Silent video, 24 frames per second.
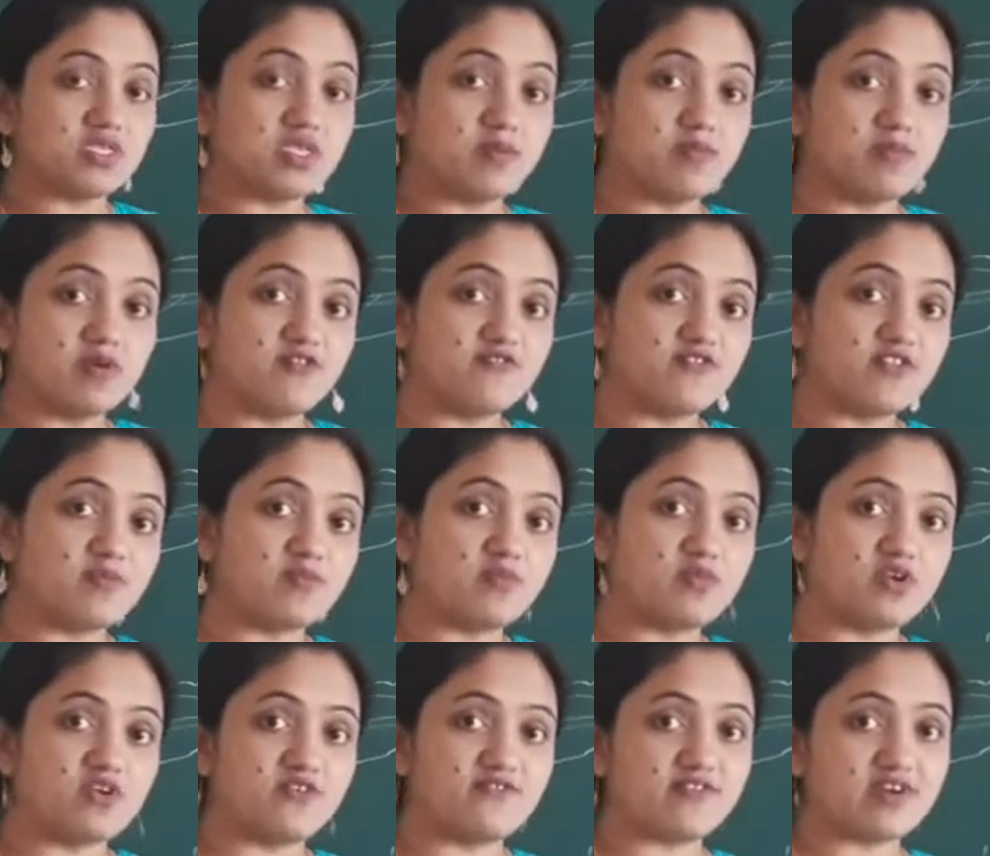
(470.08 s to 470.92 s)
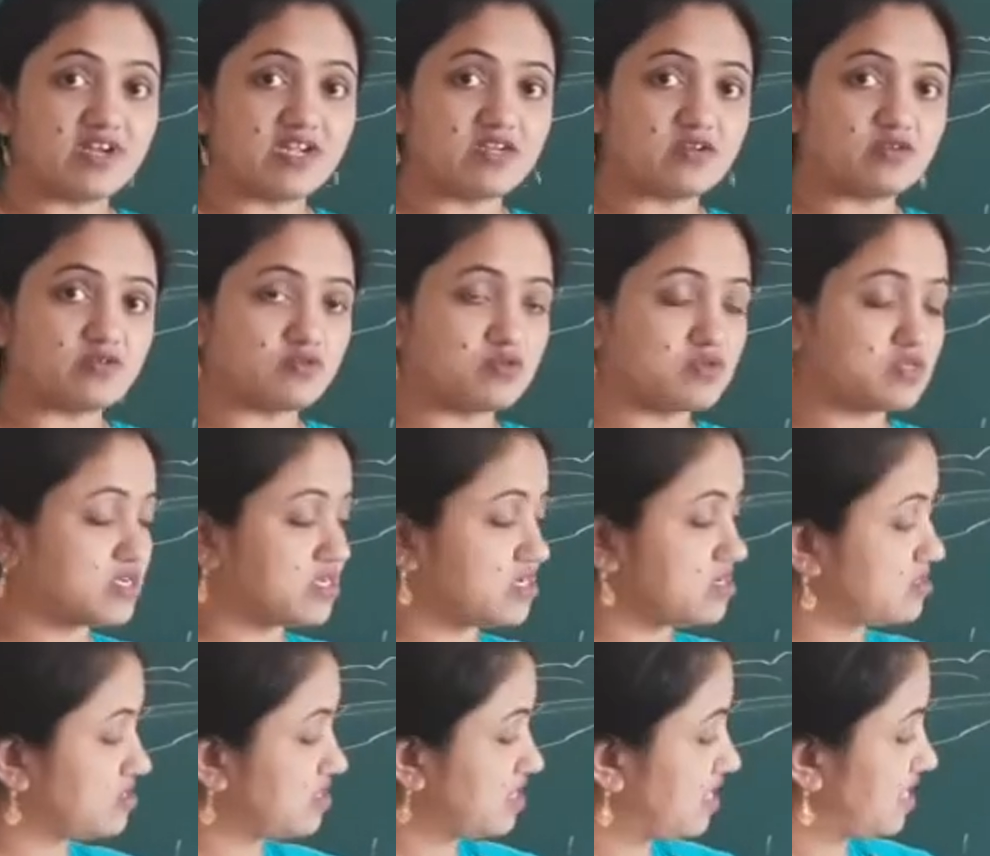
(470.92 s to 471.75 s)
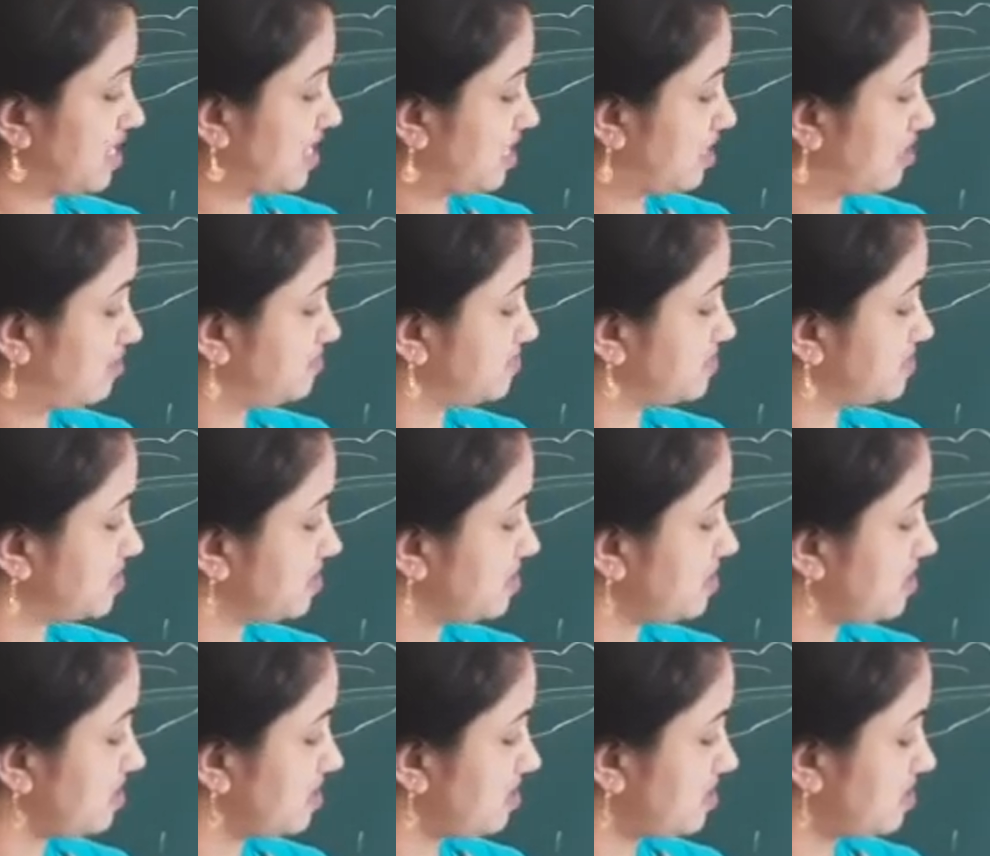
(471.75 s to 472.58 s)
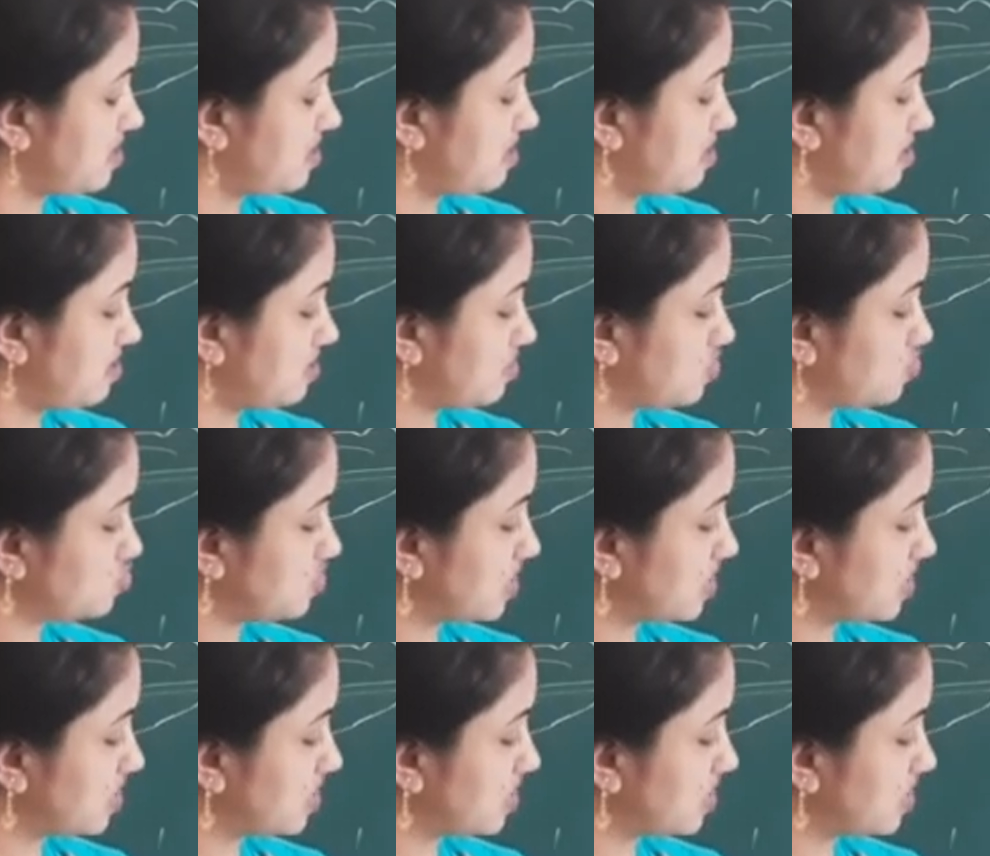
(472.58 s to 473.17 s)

some of the modified root helps to